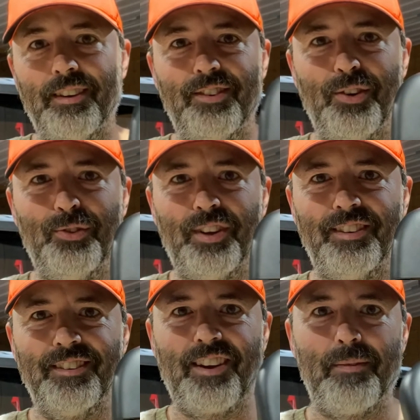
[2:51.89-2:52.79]
it's youth
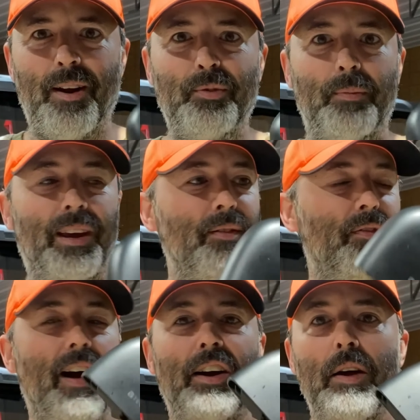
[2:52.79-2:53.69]
season's coming up, so I'm getting
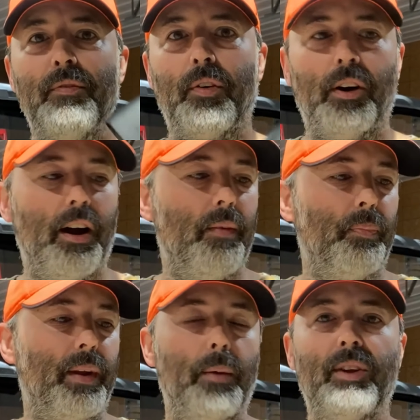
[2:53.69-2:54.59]
fired up for
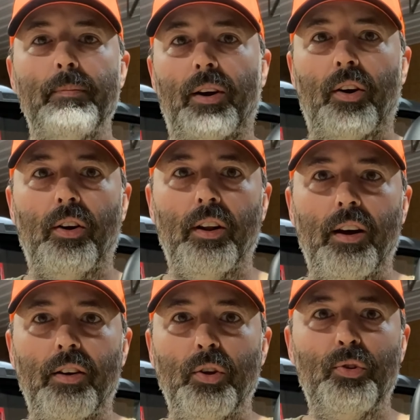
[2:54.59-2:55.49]
being able to take my
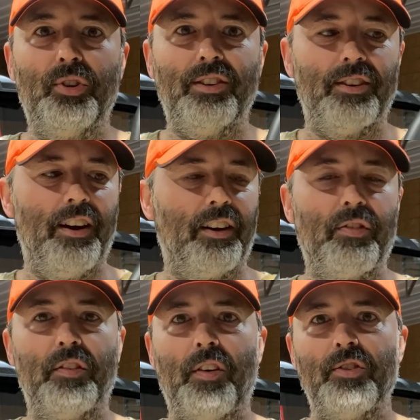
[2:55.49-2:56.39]
girl youth season hunting
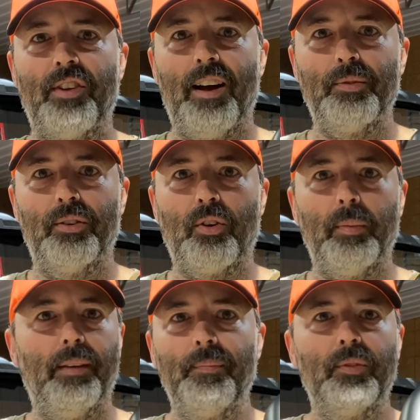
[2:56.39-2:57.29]
for the first time. So it's going
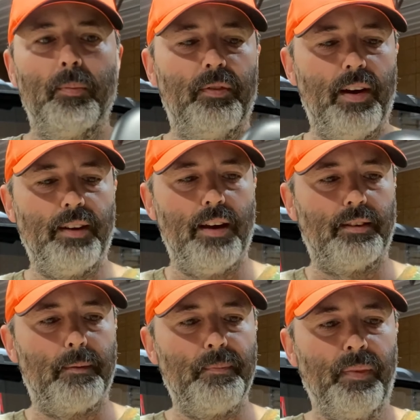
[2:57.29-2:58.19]
to be fantastic.